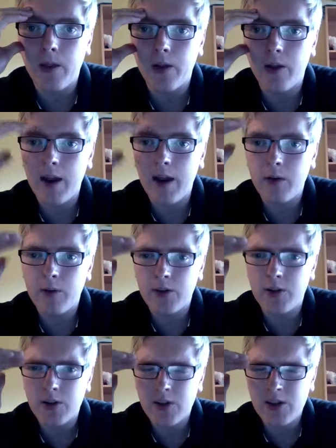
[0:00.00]

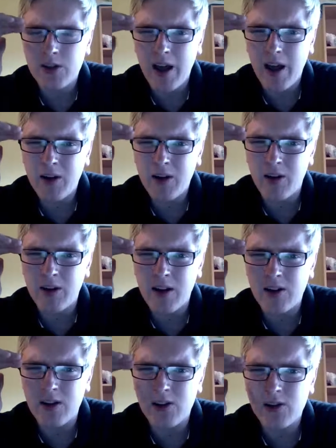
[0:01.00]
language standard
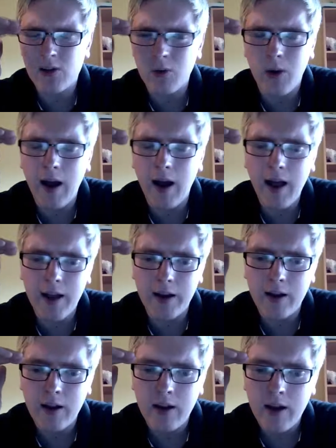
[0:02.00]
is so high,
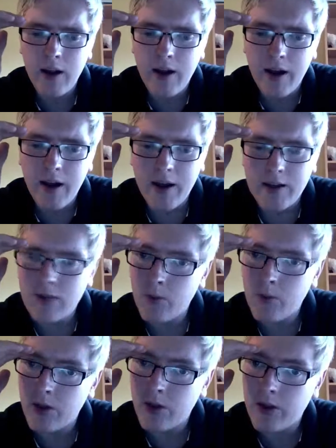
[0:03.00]
And even
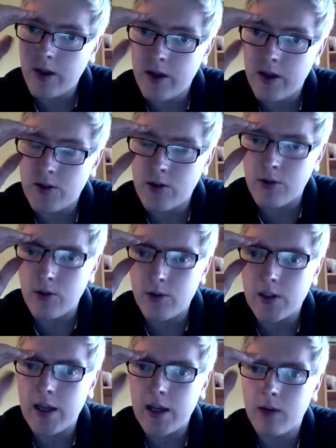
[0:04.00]
with children whose
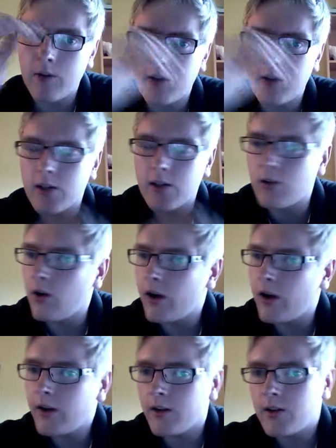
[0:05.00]
language is not
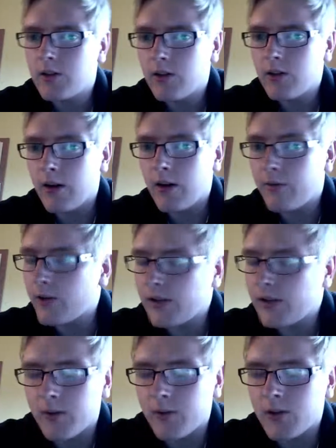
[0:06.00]
English, first
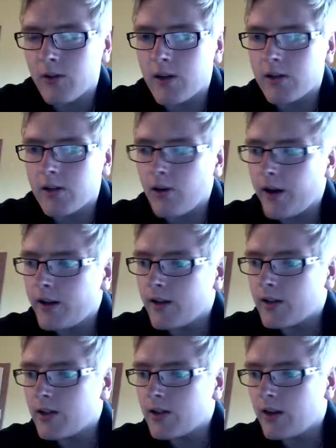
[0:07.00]
language, sorry, is not
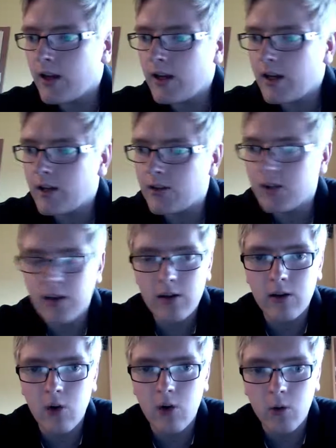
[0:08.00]
English, they can
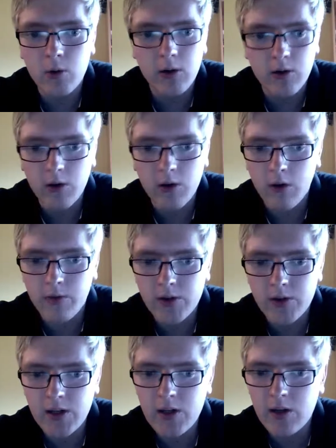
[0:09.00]
still hold a good
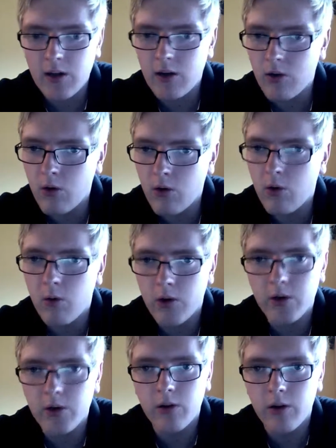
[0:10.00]
conversation. They know what
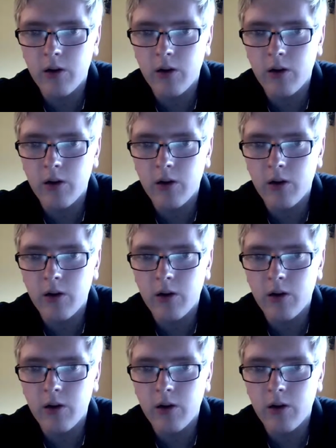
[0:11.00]
you're